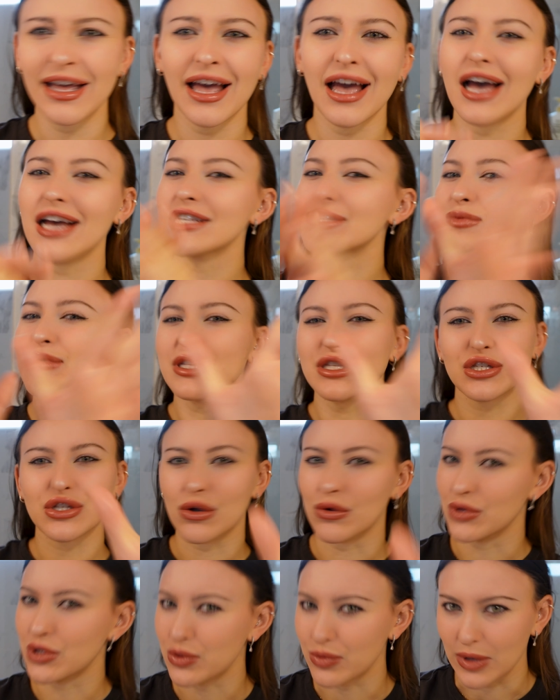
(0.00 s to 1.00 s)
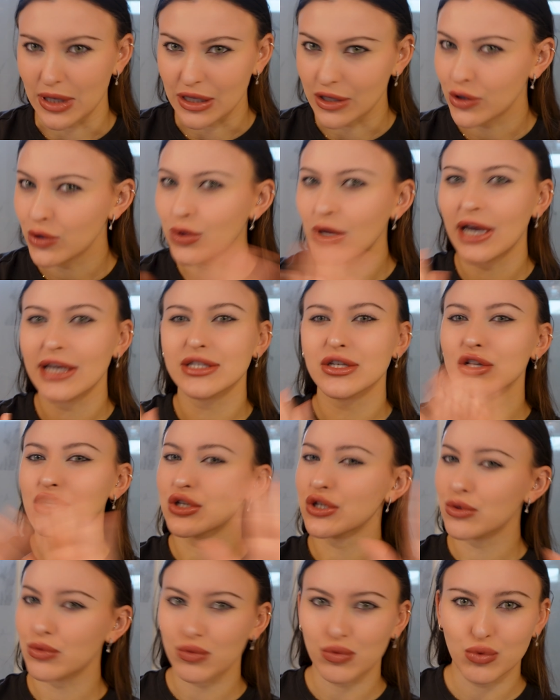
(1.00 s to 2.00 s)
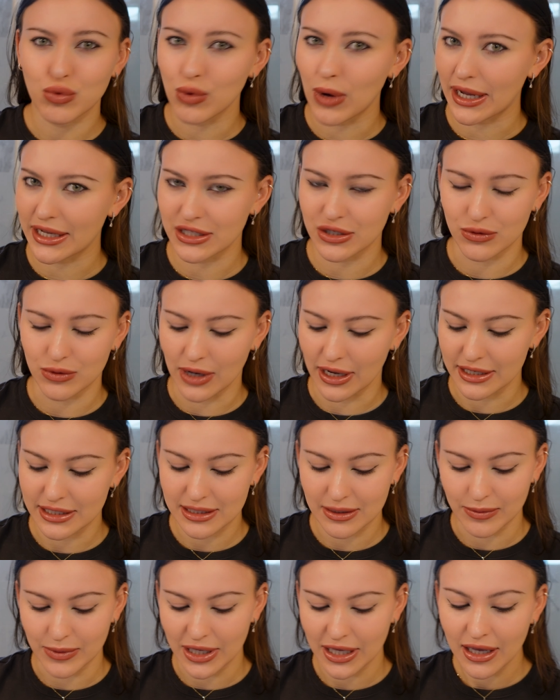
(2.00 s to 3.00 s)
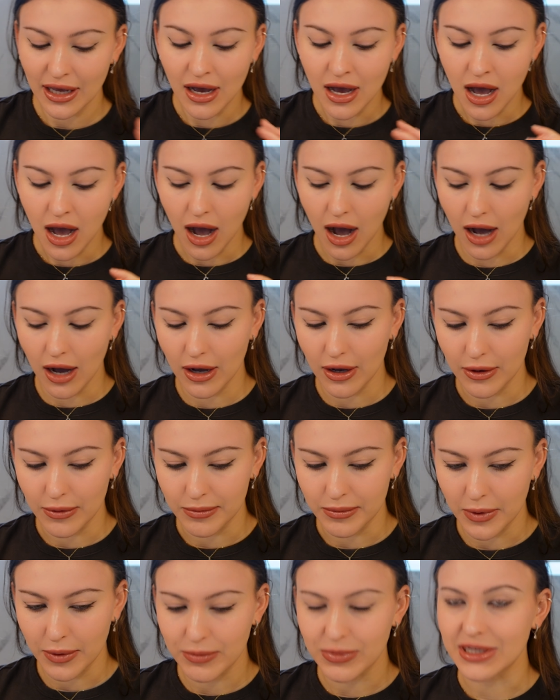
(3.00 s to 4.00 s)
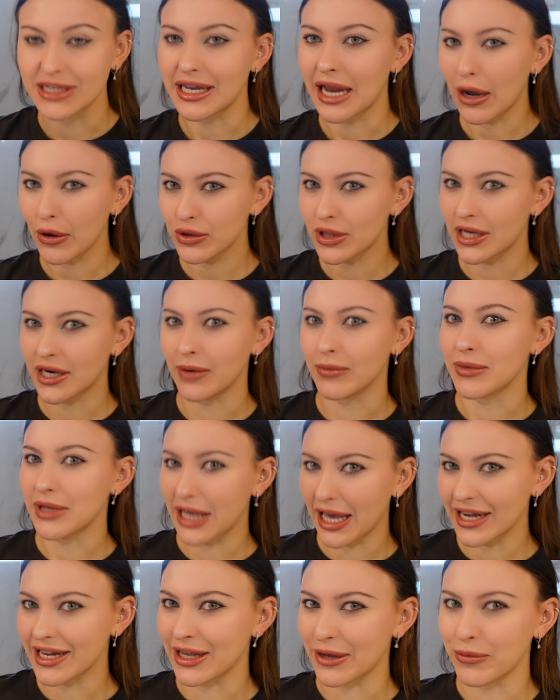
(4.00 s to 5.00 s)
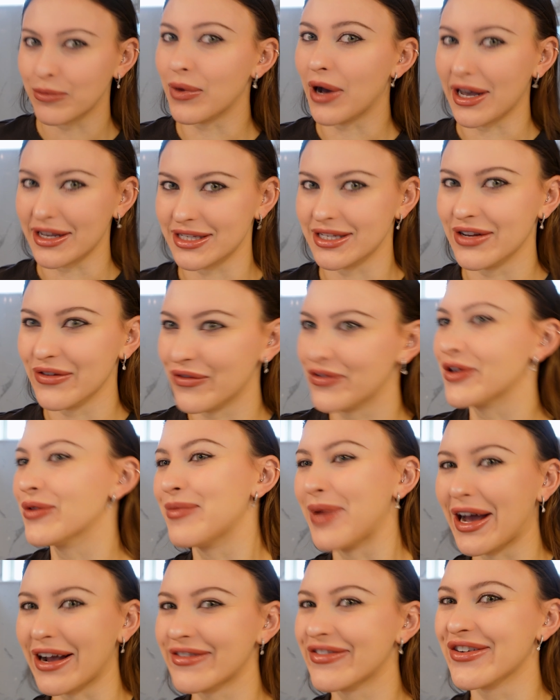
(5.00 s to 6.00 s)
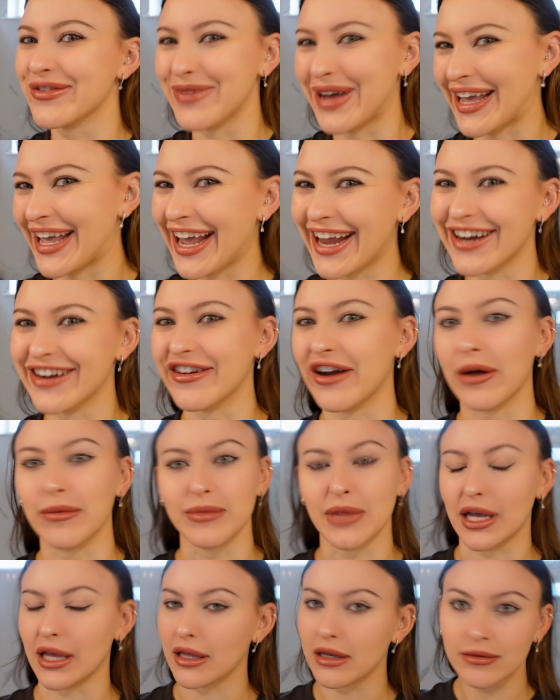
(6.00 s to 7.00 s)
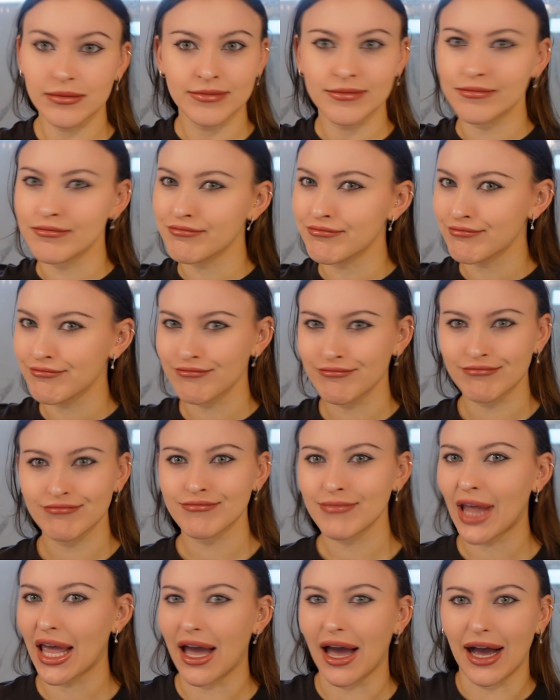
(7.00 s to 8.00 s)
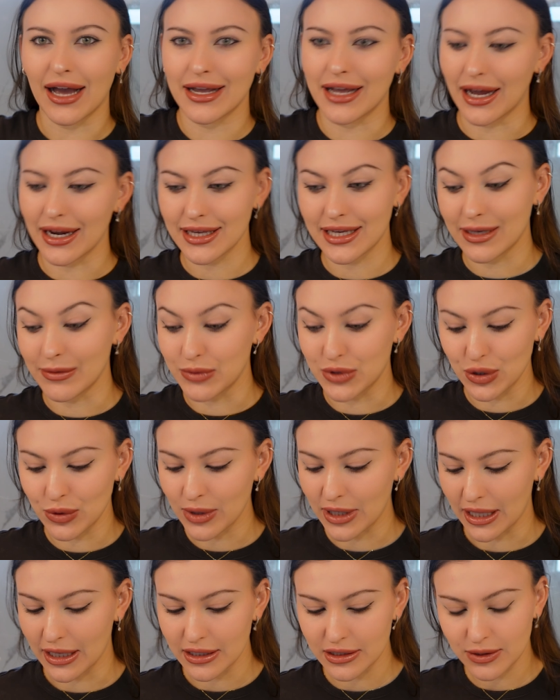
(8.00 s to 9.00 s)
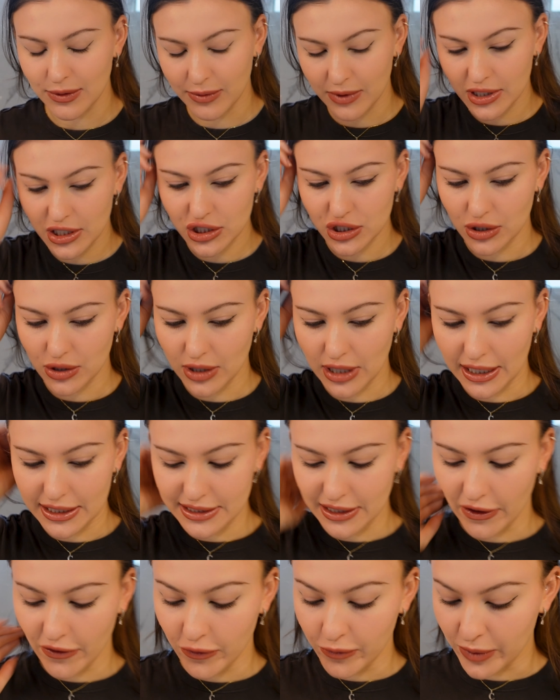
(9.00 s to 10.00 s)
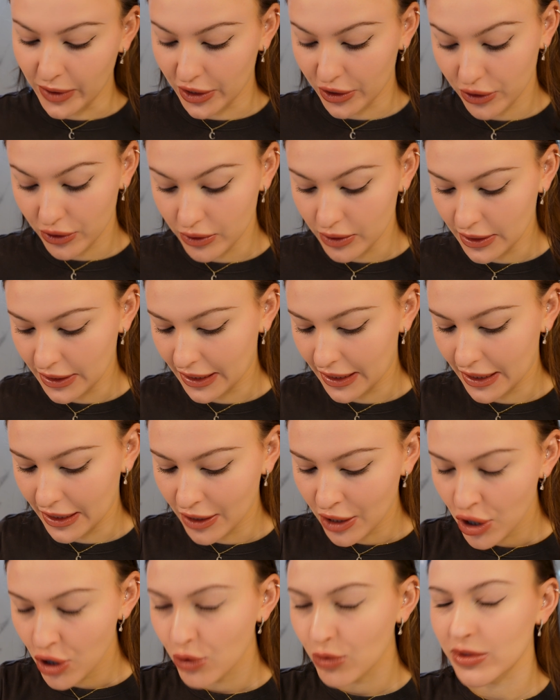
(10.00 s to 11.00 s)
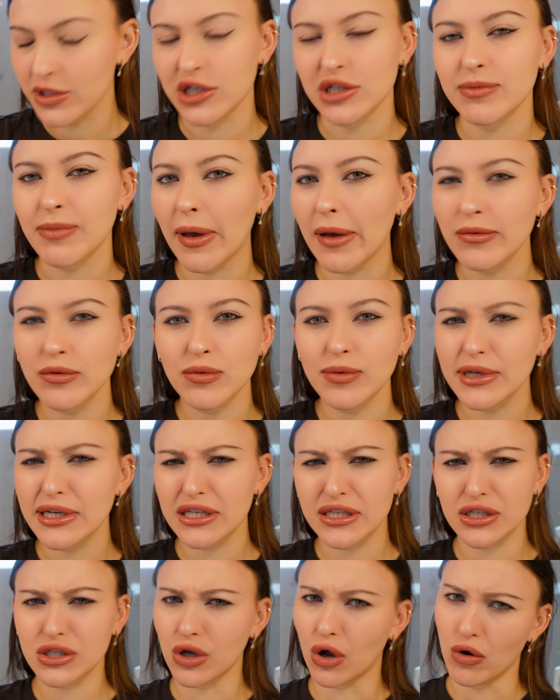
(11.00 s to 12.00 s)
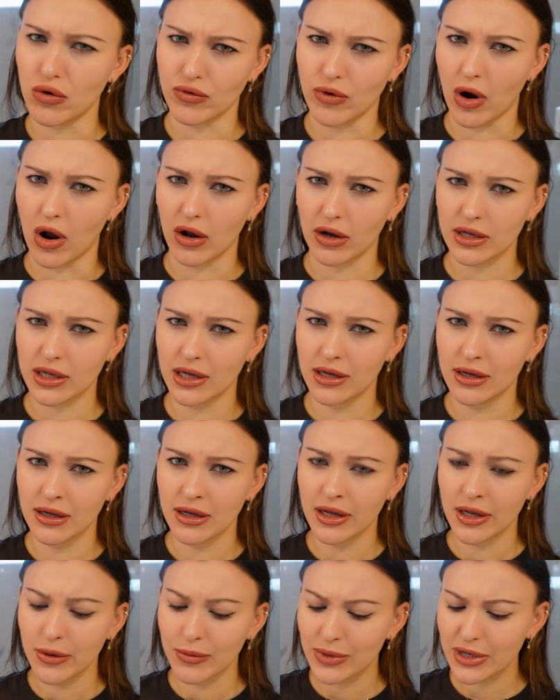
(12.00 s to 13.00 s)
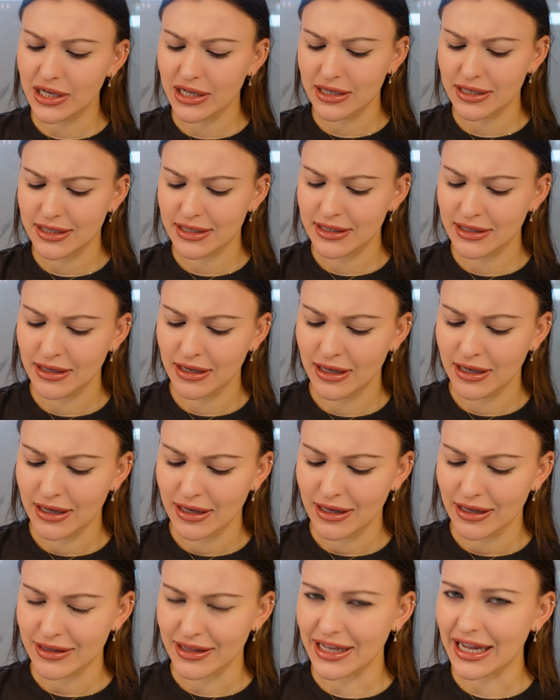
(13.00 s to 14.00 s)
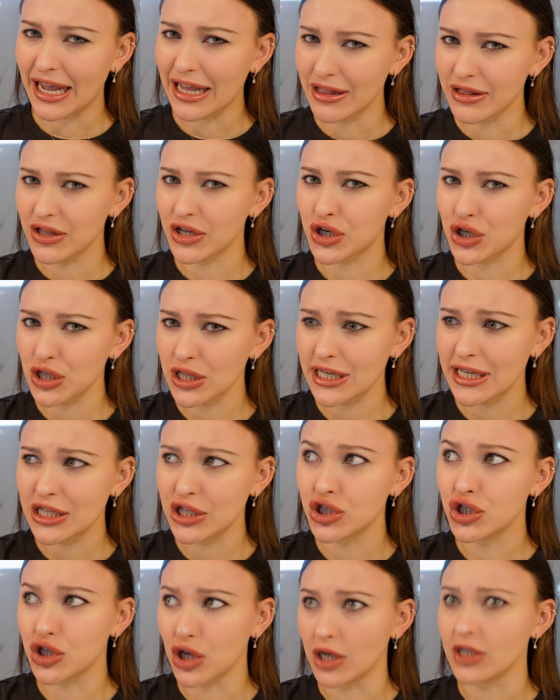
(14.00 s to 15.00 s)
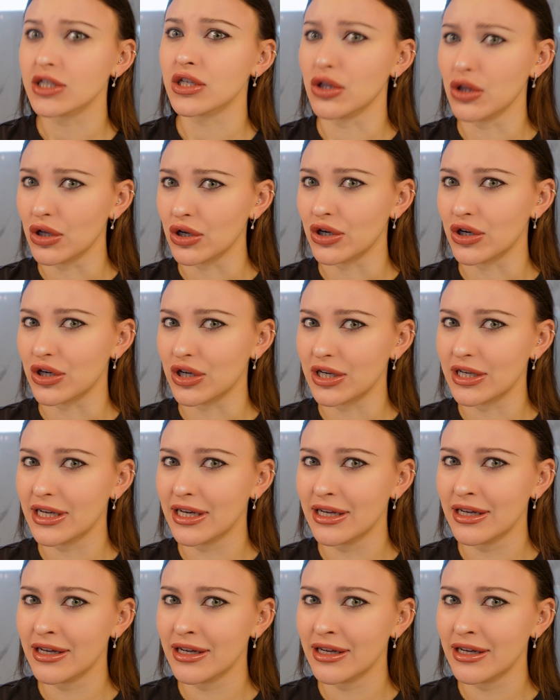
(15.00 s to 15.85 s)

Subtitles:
has been so sweet. You guys are way too nice to me. But now that I'm getting positive feedback for my hair, I'm like, I gotta keep doing it. So I'm gonna show you guys how I've been curling it, which is probably so wrong because like I literally just learned